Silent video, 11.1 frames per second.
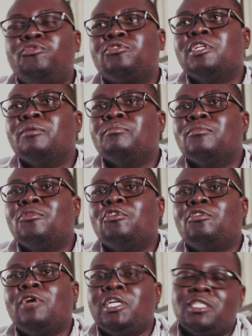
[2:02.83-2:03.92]
put them
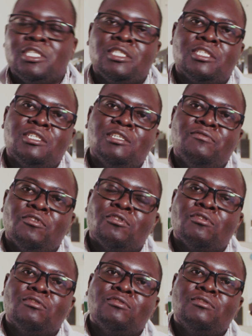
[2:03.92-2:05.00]
more at risk
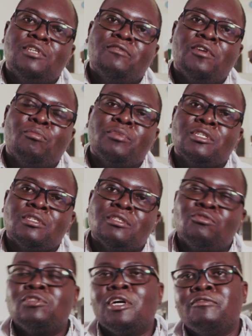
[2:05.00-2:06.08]
for developing
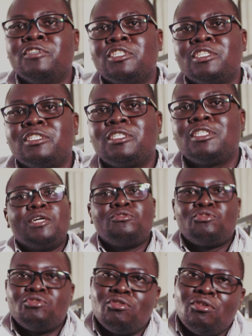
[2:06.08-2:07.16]
tooth cavities. Now,
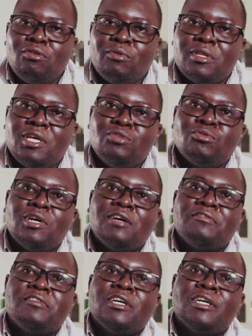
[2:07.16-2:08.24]
to know whether you
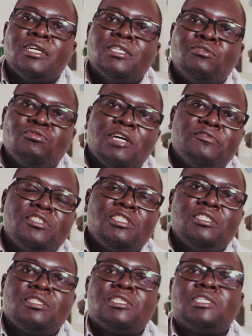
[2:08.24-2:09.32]
have tooth
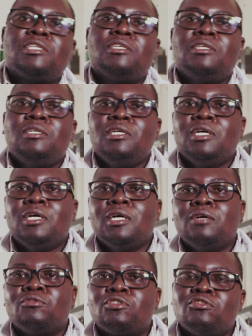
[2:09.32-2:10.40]
cavities
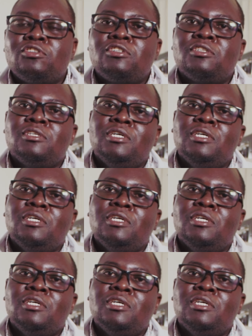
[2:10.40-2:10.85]
or not,